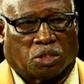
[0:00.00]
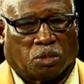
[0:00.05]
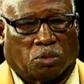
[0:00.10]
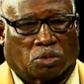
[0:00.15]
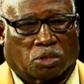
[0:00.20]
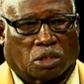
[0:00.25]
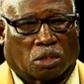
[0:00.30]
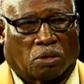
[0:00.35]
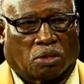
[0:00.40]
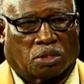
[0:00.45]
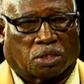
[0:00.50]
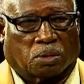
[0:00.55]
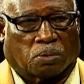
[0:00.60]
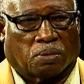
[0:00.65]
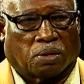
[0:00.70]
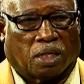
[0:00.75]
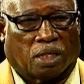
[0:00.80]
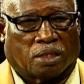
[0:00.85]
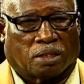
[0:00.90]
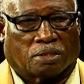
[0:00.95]
you saw a
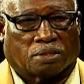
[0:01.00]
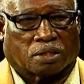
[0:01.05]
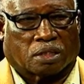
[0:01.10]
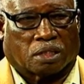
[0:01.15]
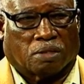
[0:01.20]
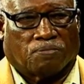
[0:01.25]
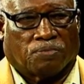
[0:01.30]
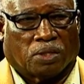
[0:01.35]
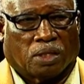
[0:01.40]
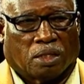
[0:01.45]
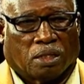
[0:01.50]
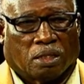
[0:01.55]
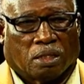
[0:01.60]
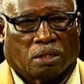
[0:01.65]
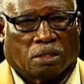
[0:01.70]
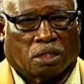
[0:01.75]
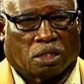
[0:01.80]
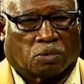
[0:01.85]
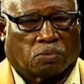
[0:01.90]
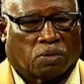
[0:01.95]
trend.
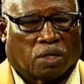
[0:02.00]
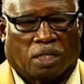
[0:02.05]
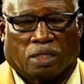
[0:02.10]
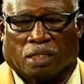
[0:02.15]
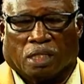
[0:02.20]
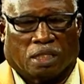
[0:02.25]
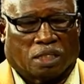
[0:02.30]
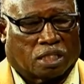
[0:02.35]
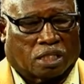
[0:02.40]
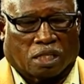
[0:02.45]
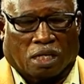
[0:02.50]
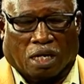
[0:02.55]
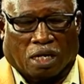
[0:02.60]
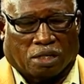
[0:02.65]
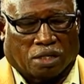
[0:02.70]
The trend didn't start